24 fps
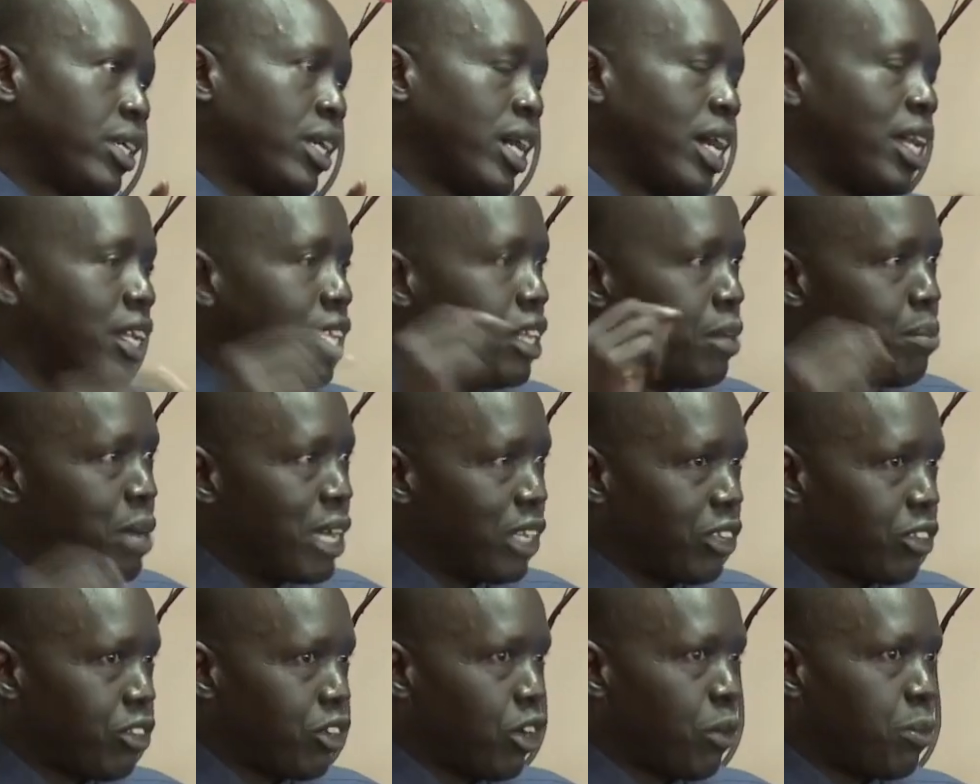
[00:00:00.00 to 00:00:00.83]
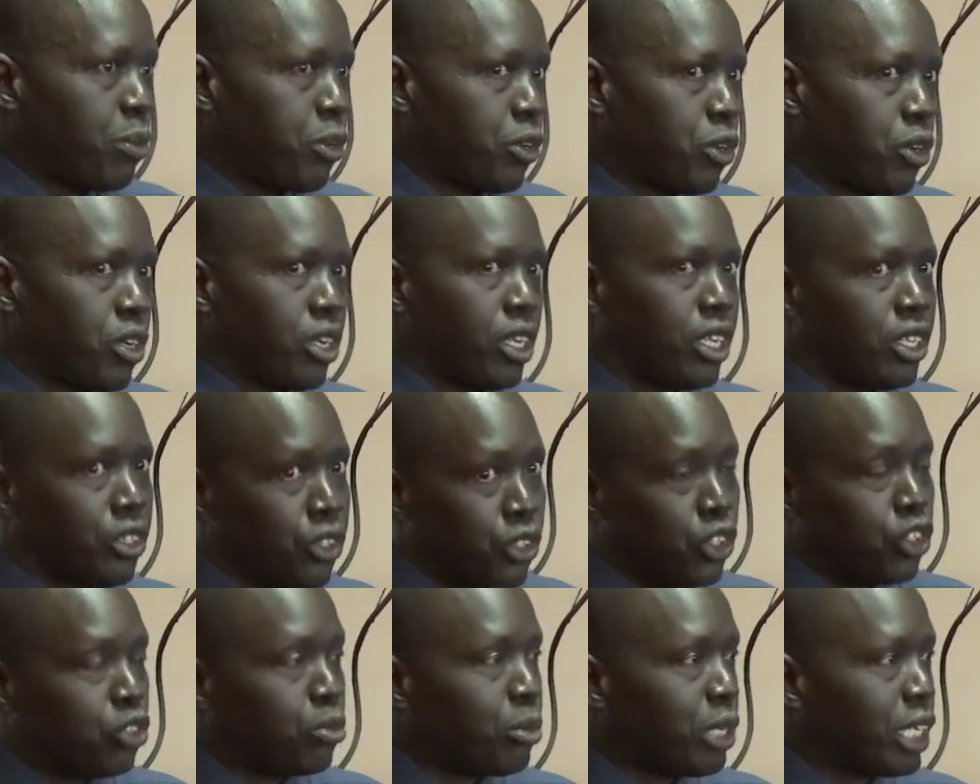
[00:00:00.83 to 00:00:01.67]
And the best option is
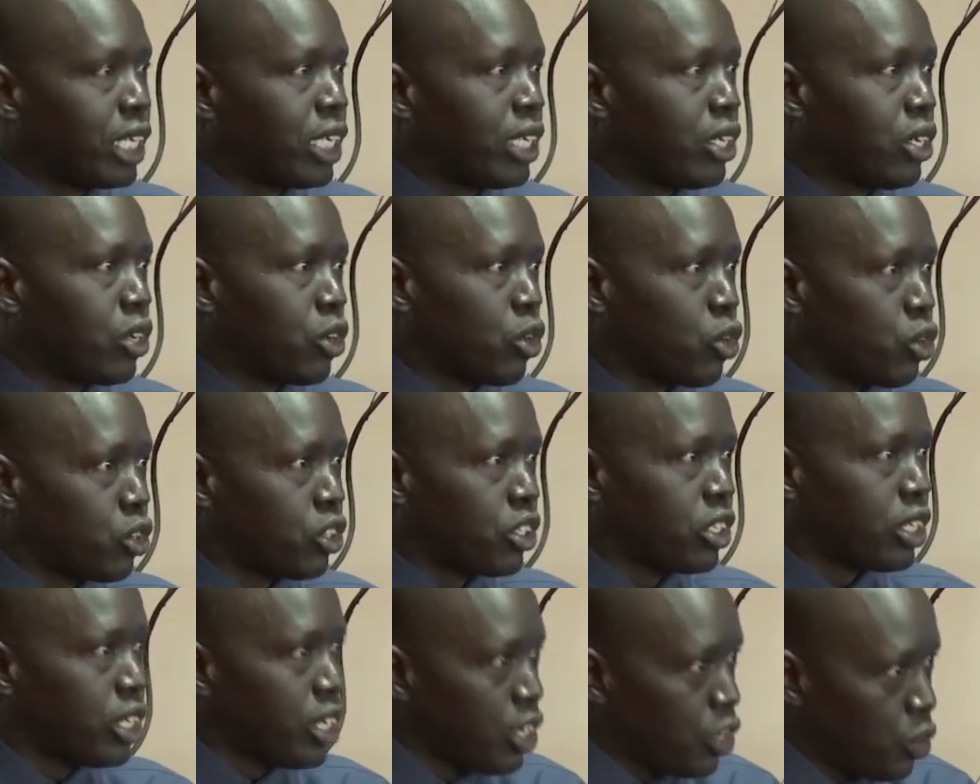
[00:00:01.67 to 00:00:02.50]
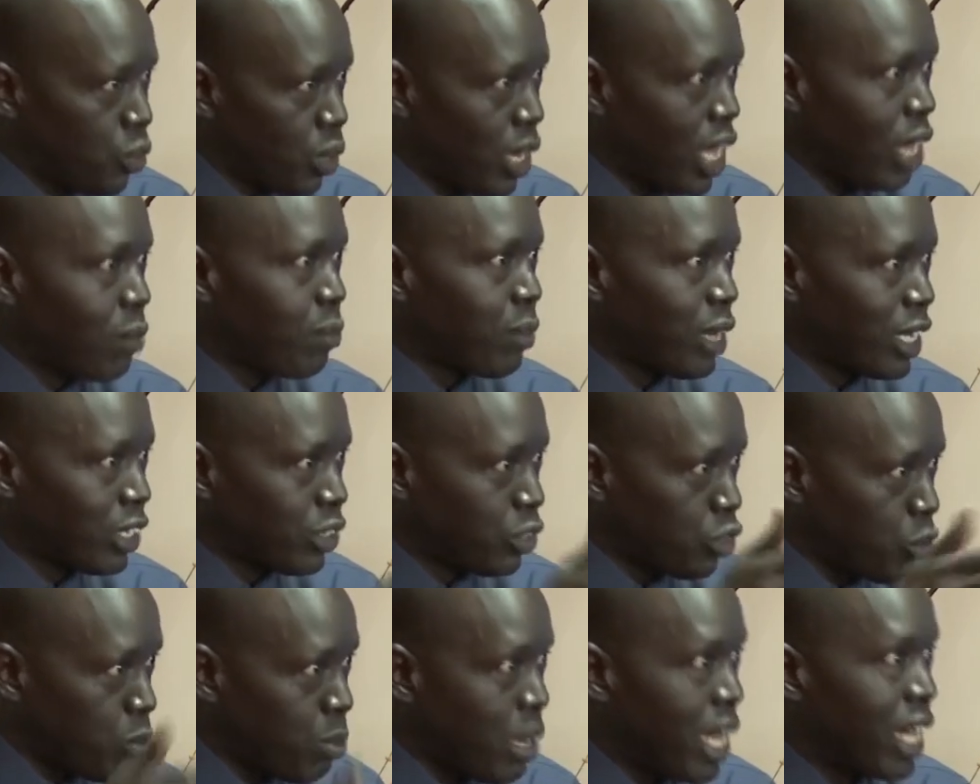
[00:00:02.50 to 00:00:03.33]
those making road to help us
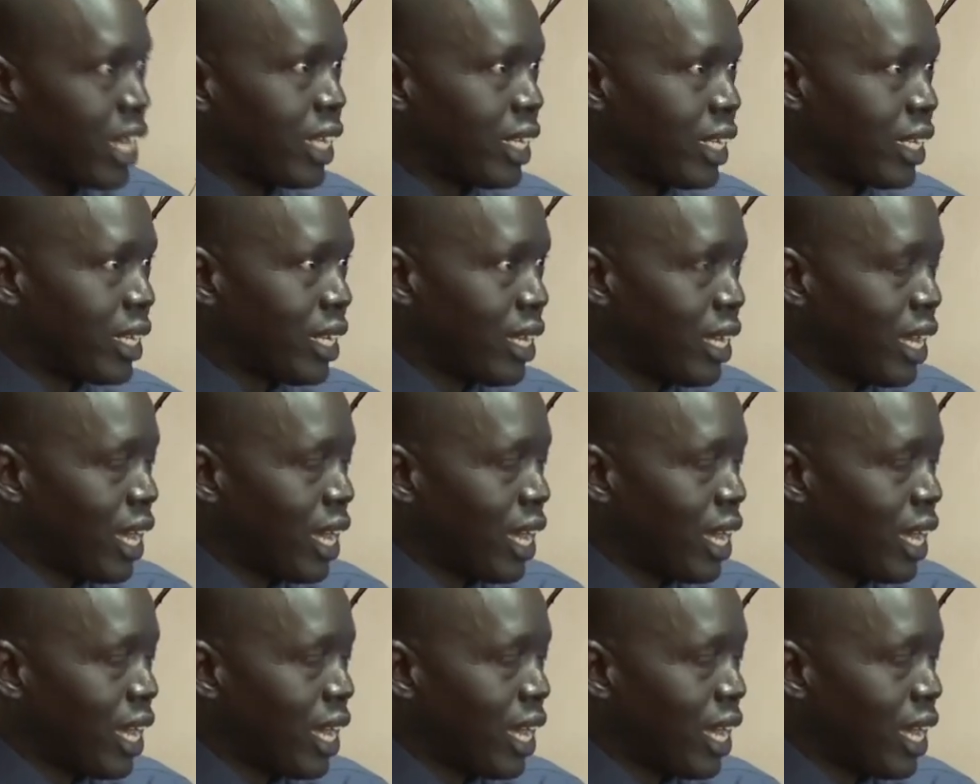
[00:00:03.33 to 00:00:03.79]
to bury it.